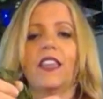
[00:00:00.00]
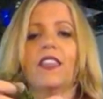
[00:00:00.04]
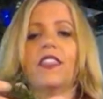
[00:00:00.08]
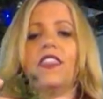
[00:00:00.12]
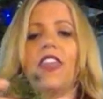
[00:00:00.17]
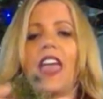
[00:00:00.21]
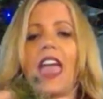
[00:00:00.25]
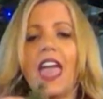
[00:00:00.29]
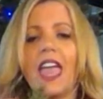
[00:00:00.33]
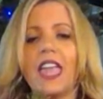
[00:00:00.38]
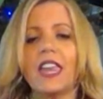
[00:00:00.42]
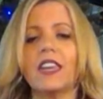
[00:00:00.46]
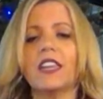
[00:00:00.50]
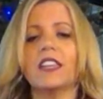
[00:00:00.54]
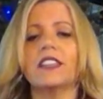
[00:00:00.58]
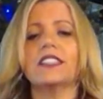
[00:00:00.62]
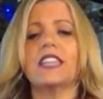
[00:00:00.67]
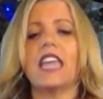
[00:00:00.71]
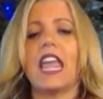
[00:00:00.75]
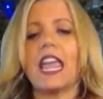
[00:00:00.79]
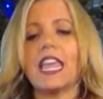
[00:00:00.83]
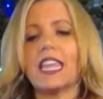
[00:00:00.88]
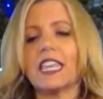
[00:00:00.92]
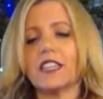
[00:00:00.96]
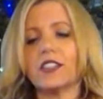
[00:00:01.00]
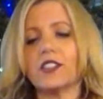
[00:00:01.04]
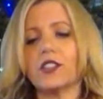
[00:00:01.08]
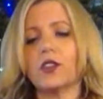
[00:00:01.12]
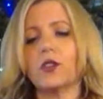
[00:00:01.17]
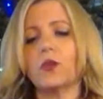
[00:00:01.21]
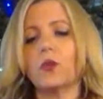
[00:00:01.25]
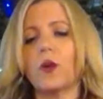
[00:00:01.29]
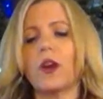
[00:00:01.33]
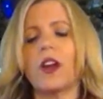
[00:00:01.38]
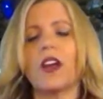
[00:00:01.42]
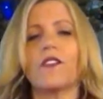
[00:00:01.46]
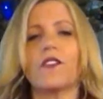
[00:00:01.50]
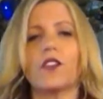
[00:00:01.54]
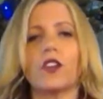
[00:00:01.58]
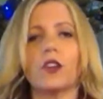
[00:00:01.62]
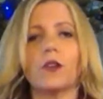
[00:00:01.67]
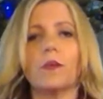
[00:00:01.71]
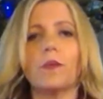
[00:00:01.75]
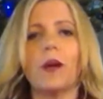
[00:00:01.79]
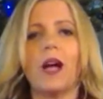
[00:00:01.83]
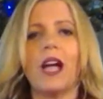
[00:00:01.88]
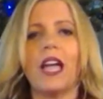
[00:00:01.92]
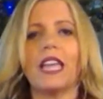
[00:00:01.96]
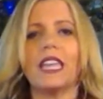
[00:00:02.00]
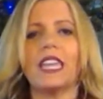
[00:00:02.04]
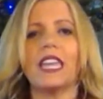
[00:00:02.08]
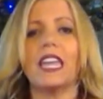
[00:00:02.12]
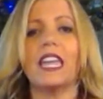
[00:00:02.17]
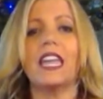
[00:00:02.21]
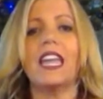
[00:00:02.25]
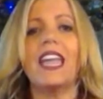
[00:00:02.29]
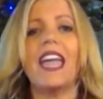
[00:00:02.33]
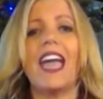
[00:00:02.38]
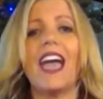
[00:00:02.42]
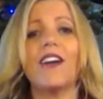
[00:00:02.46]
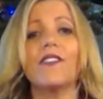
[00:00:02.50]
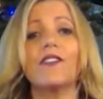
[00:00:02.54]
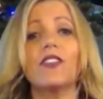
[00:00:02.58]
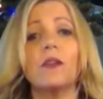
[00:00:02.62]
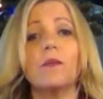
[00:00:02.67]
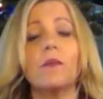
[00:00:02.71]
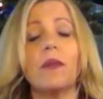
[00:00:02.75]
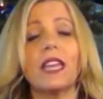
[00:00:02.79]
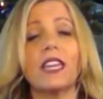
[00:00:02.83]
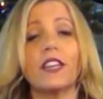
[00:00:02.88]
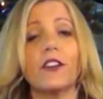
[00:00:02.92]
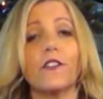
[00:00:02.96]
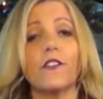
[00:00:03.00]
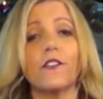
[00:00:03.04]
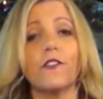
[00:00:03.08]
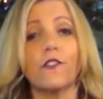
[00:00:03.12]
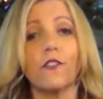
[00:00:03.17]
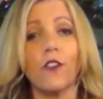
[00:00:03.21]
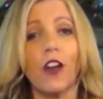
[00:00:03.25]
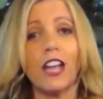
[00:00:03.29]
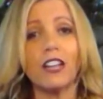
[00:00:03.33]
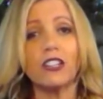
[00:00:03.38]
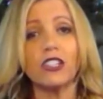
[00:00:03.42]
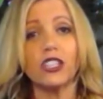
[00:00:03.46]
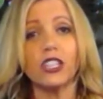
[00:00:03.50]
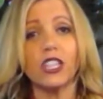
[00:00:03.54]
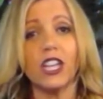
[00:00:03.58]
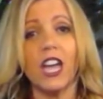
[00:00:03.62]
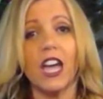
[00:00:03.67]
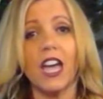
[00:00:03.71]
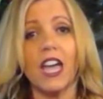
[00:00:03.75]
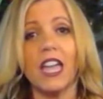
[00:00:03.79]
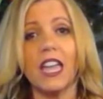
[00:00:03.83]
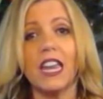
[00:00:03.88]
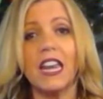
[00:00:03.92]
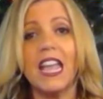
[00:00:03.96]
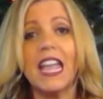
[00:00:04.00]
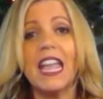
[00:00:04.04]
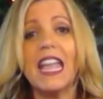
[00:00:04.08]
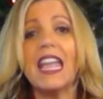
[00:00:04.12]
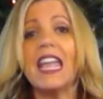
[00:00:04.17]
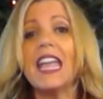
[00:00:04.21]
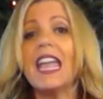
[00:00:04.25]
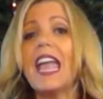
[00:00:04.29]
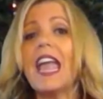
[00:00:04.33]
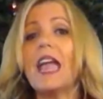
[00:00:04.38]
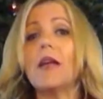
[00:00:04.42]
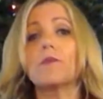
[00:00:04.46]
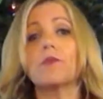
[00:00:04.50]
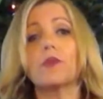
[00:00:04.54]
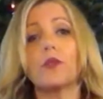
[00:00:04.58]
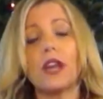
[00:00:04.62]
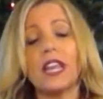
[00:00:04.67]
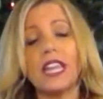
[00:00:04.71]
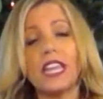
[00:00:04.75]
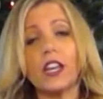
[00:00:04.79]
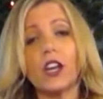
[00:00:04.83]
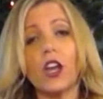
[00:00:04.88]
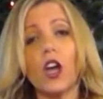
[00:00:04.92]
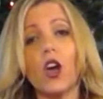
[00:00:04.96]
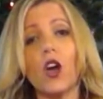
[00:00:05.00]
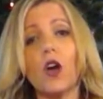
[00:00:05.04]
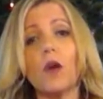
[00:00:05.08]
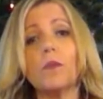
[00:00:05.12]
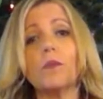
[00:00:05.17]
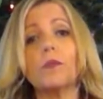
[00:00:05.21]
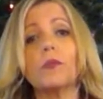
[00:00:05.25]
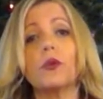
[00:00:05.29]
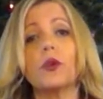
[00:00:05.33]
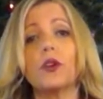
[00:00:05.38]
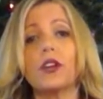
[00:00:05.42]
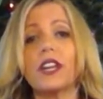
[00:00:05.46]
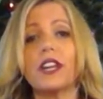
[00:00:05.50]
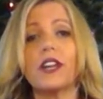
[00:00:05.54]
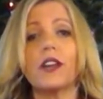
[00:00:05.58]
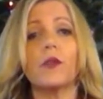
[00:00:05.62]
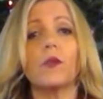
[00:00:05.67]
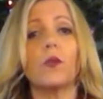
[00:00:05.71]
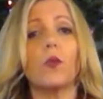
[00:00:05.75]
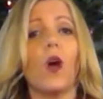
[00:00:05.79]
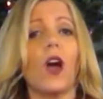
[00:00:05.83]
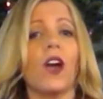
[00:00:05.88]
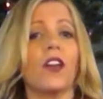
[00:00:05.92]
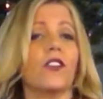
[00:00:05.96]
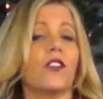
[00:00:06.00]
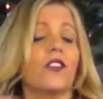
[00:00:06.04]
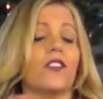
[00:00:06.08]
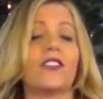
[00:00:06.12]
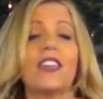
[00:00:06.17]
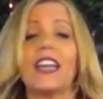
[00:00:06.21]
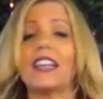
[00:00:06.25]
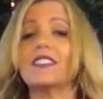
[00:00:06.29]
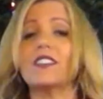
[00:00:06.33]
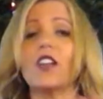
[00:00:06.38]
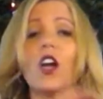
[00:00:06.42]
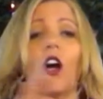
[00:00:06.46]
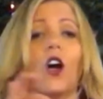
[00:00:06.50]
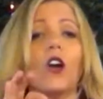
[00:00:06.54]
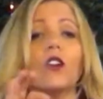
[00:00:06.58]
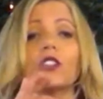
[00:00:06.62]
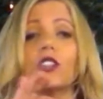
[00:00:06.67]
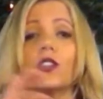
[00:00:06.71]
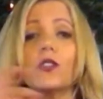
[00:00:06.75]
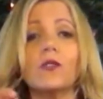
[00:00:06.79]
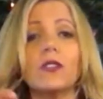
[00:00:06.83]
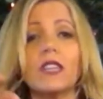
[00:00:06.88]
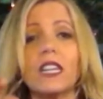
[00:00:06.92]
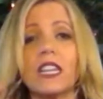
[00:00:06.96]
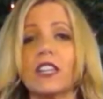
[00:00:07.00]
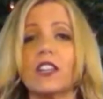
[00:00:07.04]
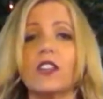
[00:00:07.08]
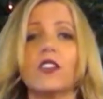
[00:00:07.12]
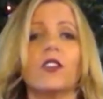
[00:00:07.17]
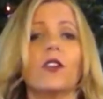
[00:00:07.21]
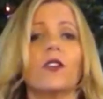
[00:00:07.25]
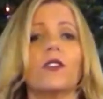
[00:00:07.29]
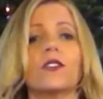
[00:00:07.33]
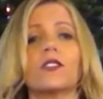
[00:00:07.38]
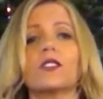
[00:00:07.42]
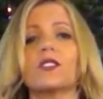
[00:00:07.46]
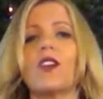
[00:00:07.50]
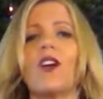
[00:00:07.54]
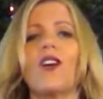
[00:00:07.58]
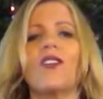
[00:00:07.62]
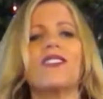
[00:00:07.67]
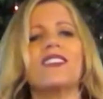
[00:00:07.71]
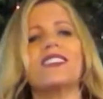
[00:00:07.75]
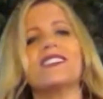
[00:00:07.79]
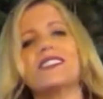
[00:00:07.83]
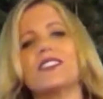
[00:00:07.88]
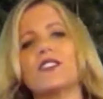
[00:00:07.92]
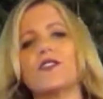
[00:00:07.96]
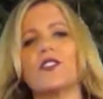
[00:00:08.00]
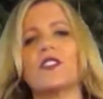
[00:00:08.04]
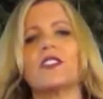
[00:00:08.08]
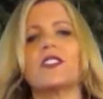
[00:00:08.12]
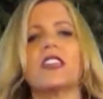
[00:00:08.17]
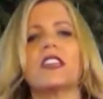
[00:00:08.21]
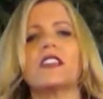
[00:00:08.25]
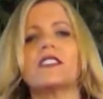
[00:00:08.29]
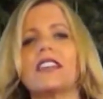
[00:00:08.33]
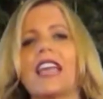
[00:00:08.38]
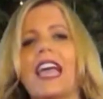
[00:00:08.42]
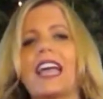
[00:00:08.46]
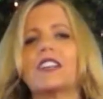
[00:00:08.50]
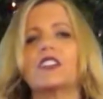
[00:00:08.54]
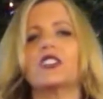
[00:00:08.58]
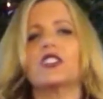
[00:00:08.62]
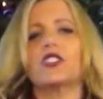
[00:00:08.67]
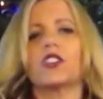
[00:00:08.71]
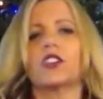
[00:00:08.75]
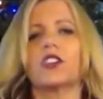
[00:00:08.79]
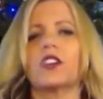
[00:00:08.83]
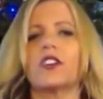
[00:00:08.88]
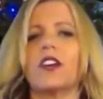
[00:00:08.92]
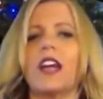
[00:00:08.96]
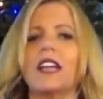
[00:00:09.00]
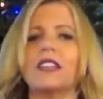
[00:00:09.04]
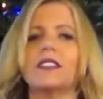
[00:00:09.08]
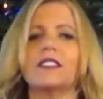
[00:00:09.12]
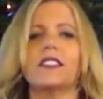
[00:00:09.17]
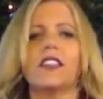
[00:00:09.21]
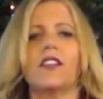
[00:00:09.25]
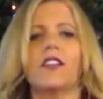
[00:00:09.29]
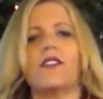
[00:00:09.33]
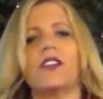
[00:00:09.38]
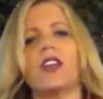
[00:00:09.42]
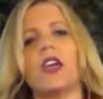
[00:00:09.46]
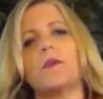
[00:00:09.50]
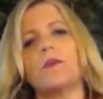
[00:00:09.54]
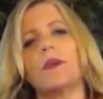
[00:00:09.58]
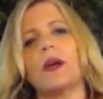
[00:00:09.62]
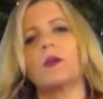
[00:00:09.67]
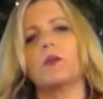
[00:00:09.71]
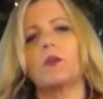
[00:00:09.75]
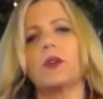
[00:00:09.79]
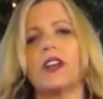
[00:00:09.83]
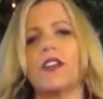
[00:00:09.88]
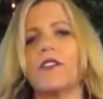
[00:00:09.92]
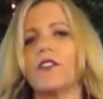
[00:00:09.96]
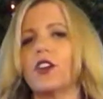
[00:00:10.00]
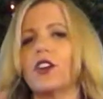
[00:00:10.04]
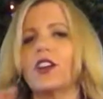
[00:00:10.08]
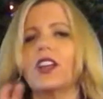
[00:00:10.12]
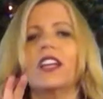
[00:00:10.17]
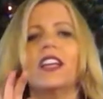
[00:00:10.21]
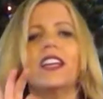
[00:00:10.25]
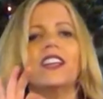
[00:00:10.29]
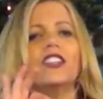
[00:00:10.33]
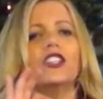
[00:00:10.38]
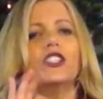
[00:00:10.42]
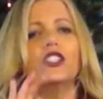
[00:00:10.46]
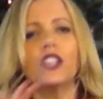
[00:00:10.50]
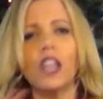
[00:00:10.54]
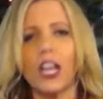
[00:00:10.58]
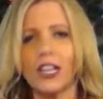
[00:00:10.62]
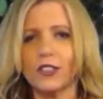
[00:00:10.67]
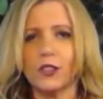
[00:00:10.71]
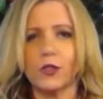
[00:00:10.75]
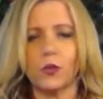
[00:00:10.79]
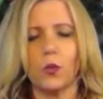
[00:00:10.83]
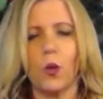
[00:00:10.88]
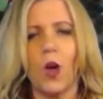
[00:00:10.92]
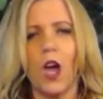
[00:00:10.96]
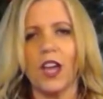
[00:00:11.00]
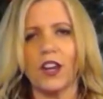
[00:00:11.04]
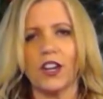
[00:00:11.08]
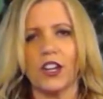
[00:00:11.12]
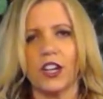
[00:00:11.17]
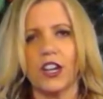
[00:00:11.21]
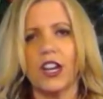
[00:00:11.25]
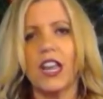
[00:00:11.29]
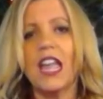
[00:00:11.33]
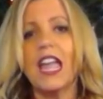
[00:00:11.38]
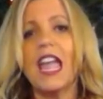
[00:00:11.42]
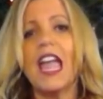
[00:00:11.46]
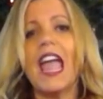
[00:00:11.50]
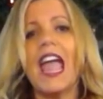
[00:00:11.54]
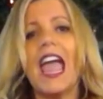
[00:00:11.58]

Oh. Then take it to wherever you're buying it, have them make a fresh cut, bring it home, put it in water. That's all you need. You know, there's all these different things add sugar, add 7up, add whatever, just water.